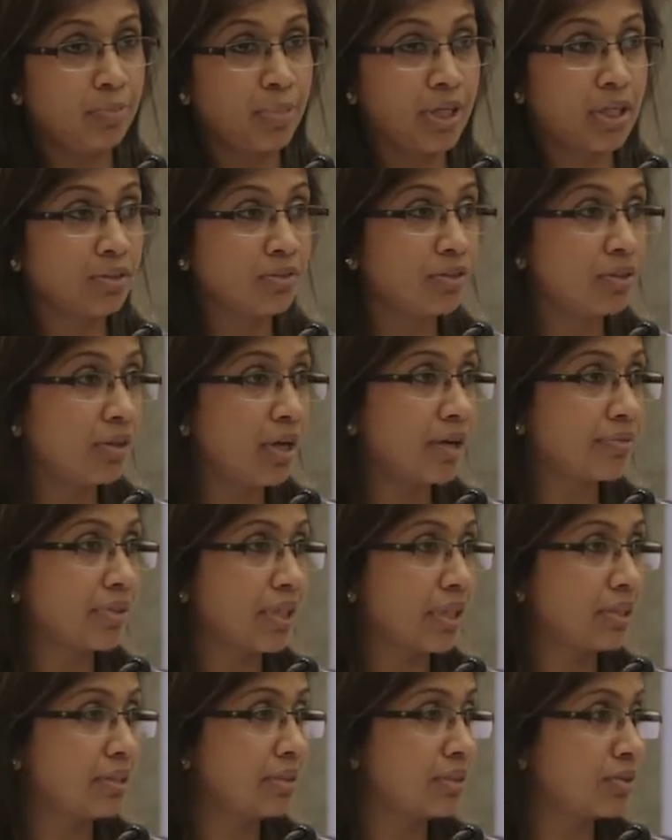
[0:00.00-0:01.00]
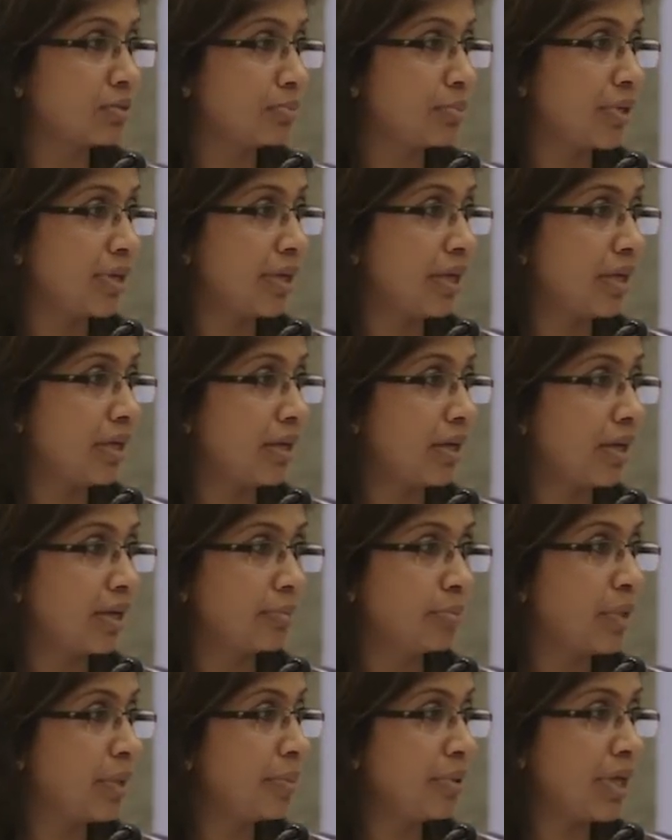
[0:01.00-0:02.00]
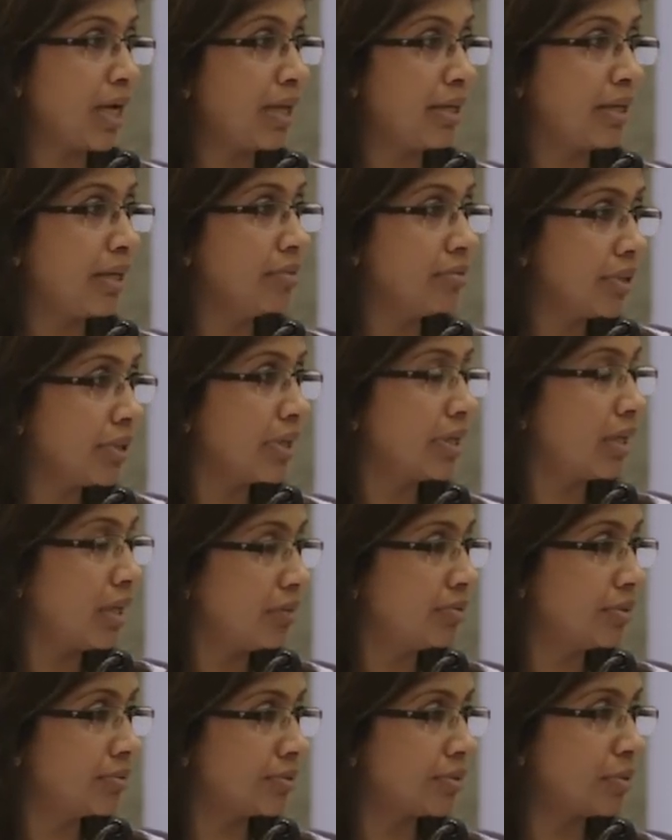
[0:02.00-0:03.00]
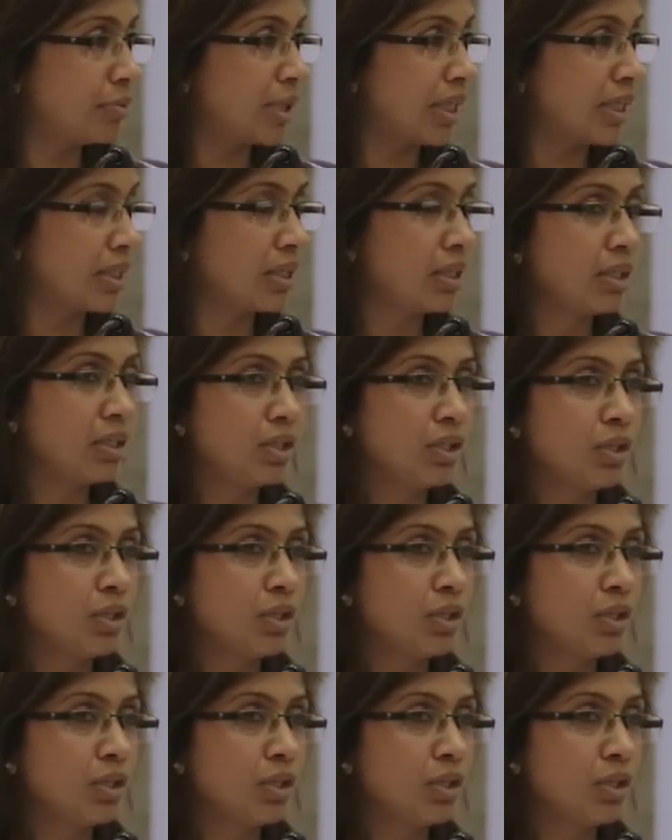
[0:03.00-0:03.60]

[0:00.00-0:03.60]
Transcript: Because I've taken this break and maybe I'll never recover from it.